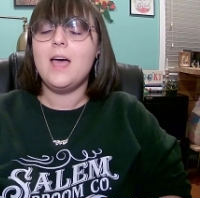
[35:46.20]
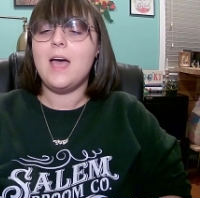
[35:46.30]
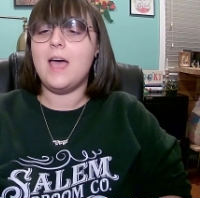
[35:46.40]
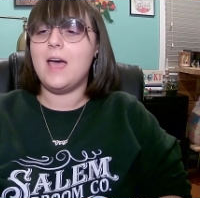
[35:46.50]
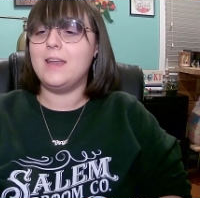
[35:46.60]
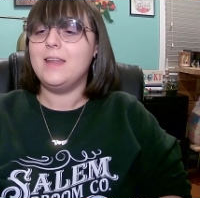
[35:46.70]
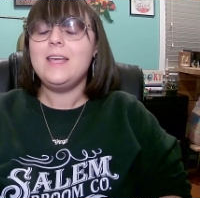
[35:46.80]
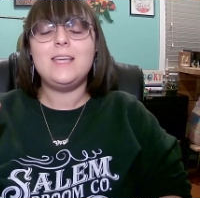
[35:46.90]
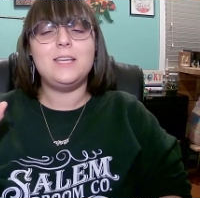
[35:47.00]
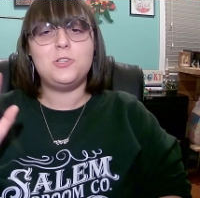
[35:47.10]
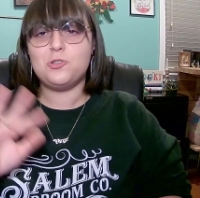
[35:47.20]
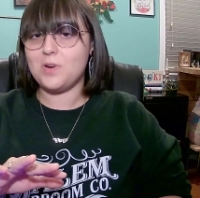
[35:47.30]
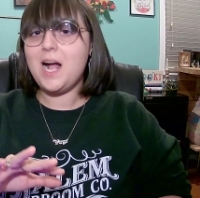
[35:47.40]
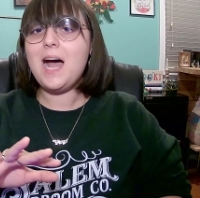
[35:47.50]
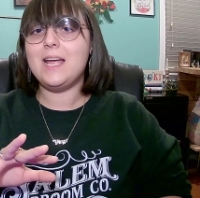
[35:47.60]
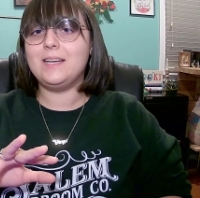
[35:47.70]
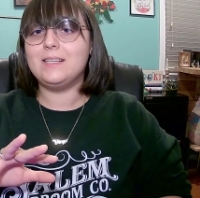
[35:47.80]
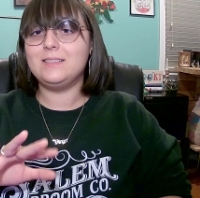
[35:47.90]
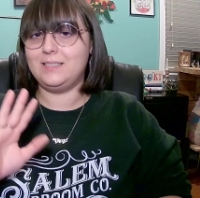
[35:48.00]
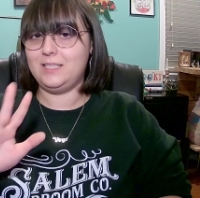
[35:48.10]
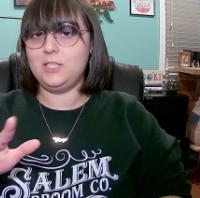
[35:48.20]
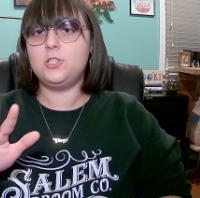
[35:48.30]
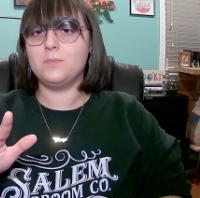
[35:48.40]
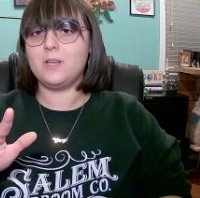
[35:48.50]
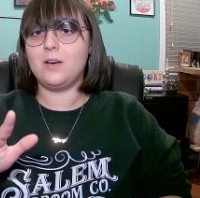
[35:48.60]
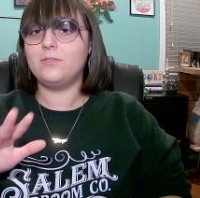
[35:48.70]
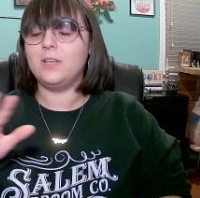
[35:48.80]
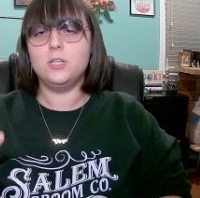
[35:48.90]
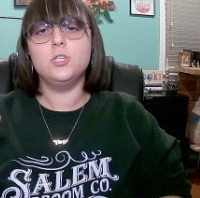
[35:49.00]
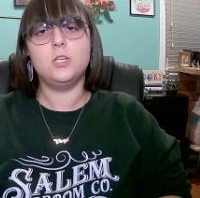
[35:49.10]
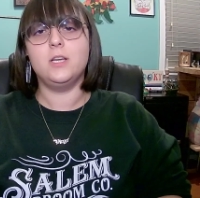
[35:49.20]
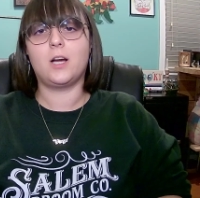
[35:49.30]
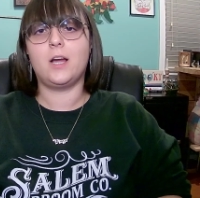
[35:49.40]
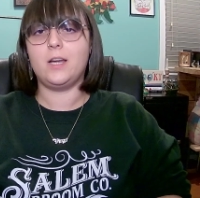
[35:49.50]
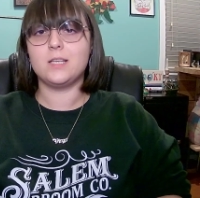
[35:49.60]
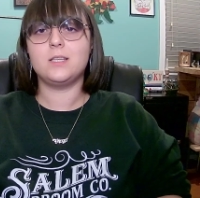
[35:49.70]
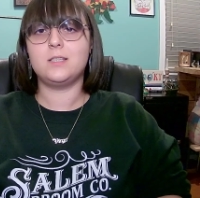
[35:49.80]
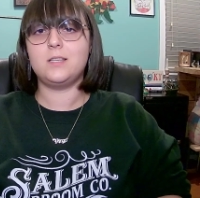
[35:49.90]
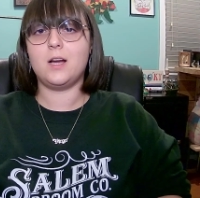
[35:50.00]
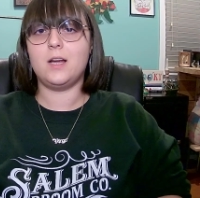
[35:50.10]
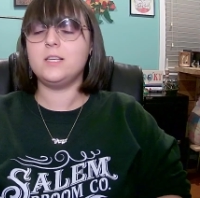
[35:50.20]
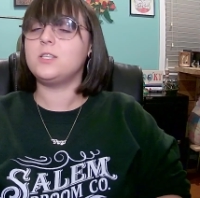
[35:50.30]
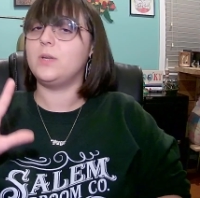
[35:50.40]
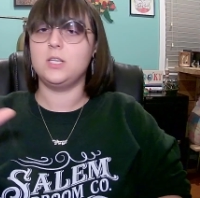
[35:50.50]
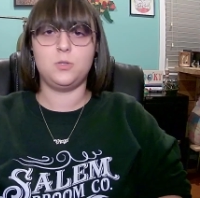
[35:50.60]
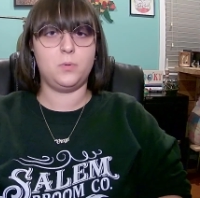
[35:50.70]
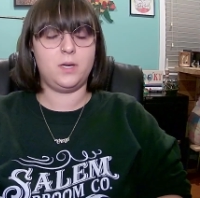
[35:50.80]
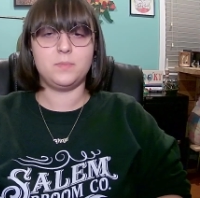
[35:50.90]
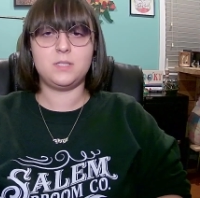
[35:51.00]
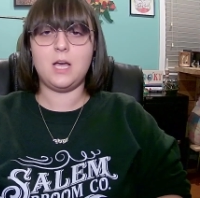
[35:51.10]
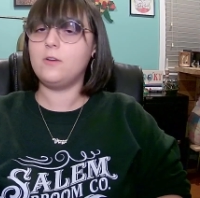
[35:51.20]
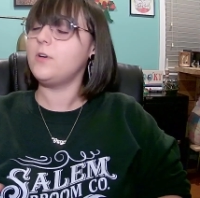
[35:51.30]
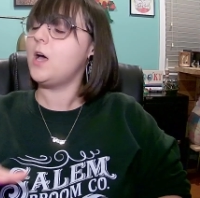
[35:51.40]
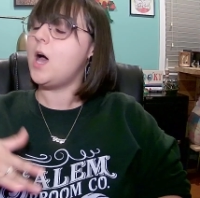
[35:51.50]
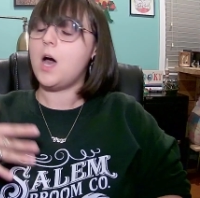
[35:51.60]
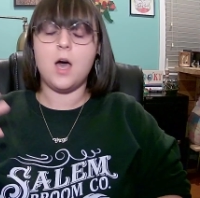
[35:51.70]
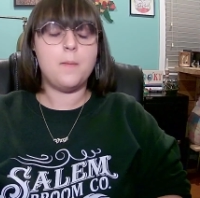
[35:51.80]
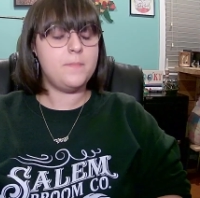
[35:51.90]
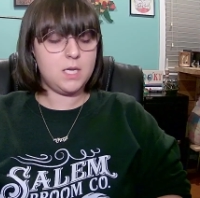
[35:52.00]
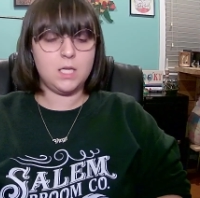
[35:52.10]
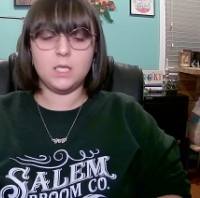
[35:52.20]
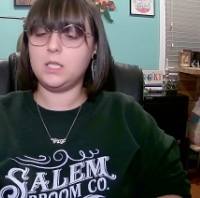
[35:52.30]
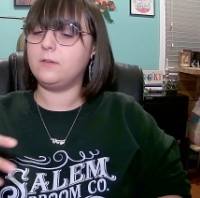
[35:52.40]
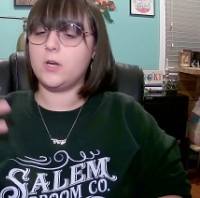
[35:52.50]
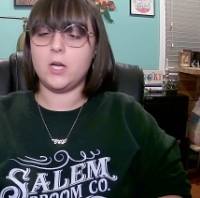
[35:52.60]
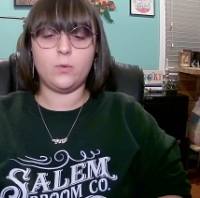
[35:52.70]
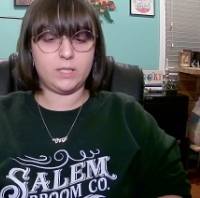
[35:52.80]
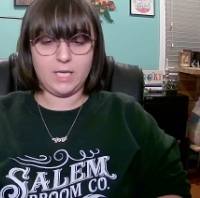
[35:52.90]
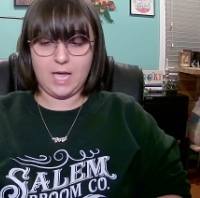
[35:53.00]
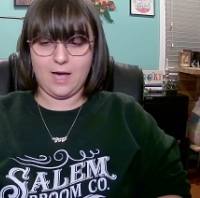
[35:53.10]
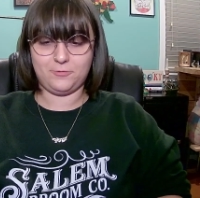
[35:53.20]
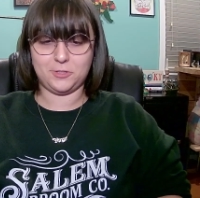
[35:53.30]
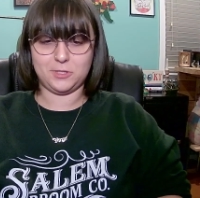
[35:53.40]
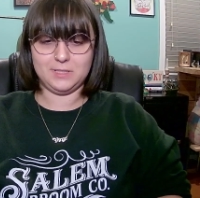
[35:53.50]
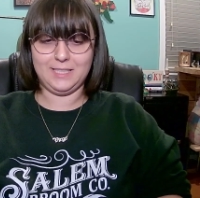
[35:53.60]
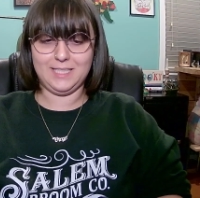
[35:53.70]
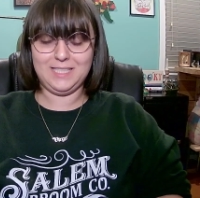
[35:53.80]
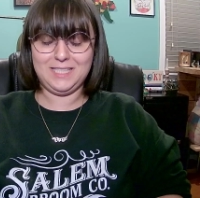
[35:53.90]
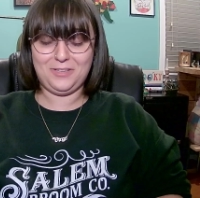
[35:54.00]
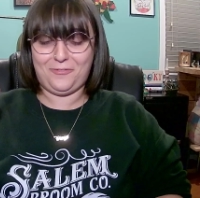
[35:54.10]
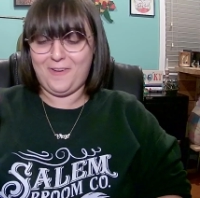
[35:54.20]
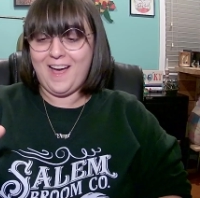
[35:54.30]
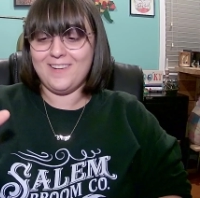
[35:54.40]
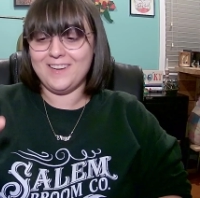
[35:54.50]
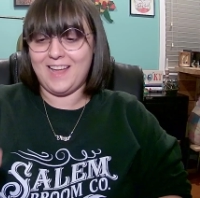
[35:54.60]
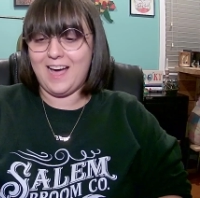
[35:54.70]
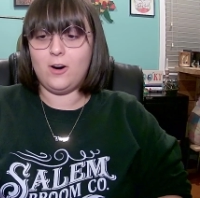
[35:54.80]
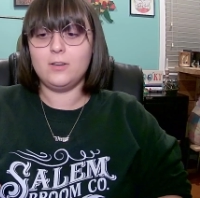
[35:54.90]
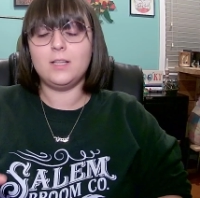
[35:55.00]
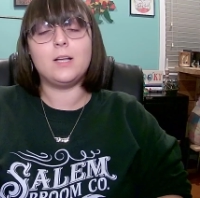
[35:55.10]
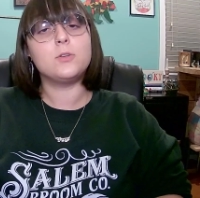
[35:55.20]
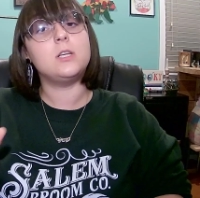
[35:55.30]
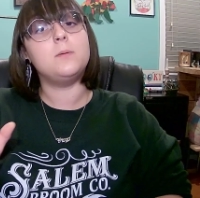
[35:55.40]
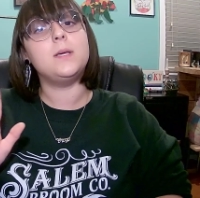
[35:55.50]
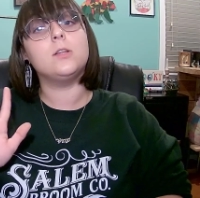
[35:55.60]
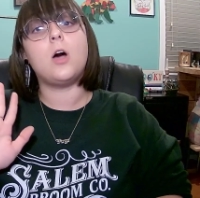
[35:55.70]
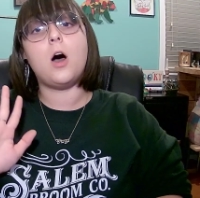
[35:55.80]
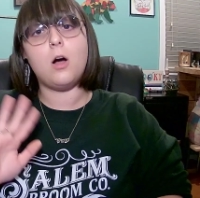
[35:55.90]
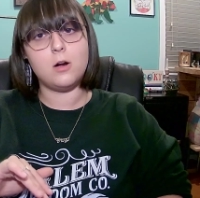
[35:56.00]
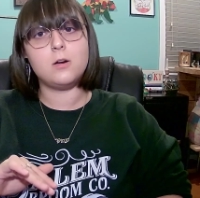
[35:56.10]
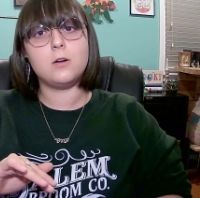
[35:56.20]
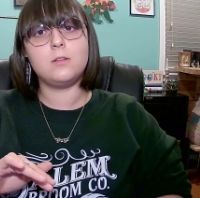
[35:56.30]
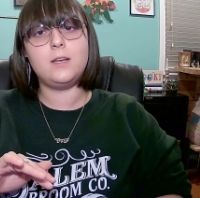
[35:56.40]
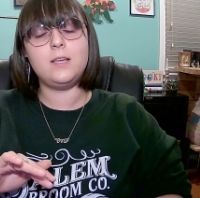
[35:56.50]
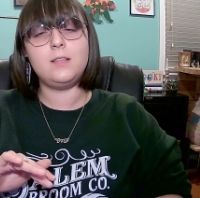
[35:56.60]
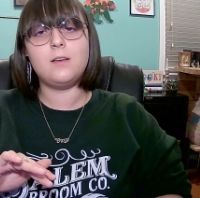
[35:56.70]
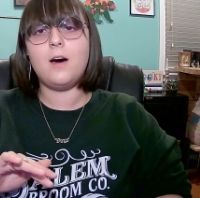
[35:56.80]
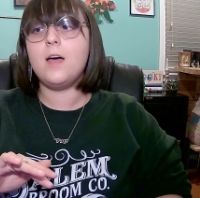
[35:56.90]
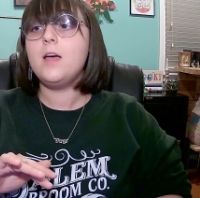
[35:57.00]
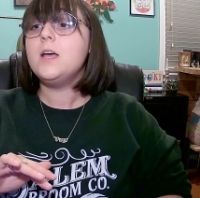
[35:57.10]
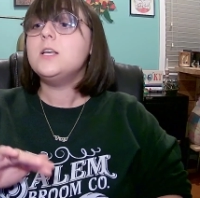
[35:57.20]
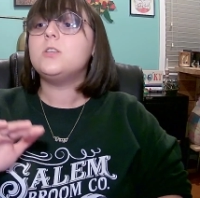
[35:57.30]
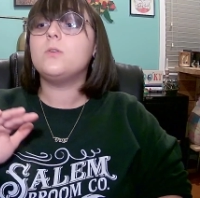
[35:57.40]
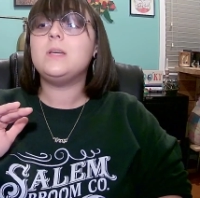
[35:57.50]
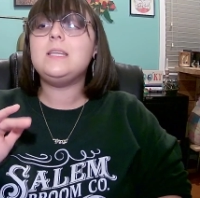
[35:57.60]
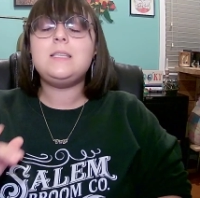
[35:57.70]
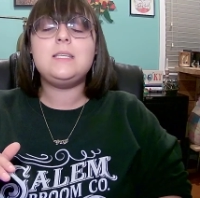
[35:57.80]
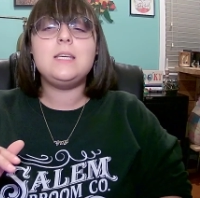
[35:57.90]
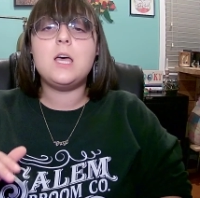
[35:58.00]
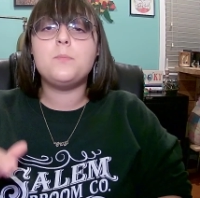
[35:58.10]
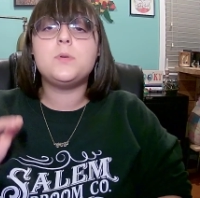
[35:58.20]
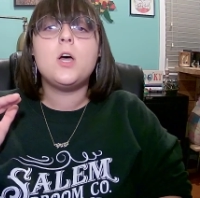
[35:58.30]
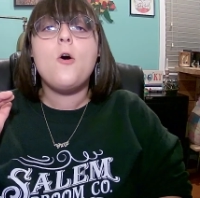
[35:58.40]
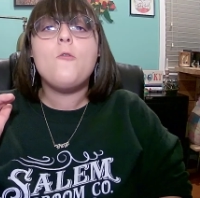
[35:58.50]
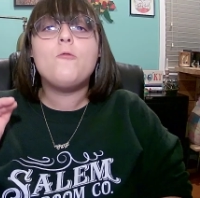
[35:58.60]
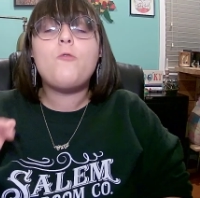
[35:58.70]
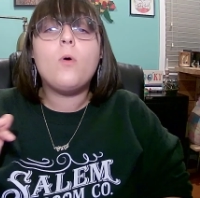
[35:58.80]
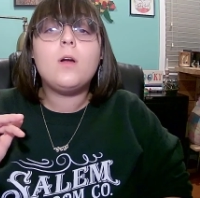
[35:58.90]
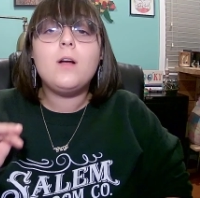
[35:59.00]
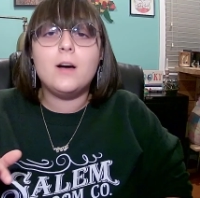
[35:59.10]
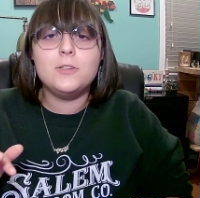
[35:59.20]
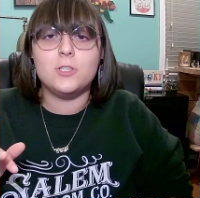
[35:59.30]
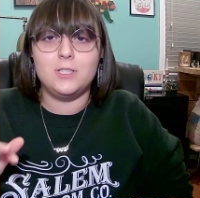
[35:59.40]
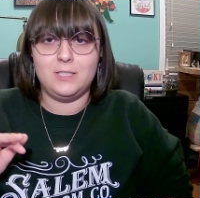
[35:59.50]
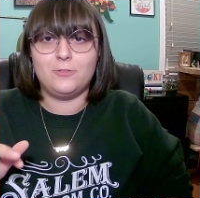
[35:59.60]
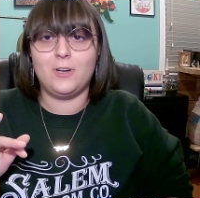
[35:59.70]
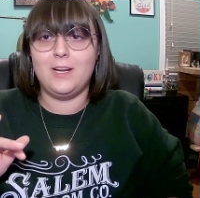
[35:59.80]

and he tried to teach himself the engineering necessary so he could do it himself. Immediately, very quickly after at least, found out that that was going to be a lot harder than he thought. So he D M'd four hundred different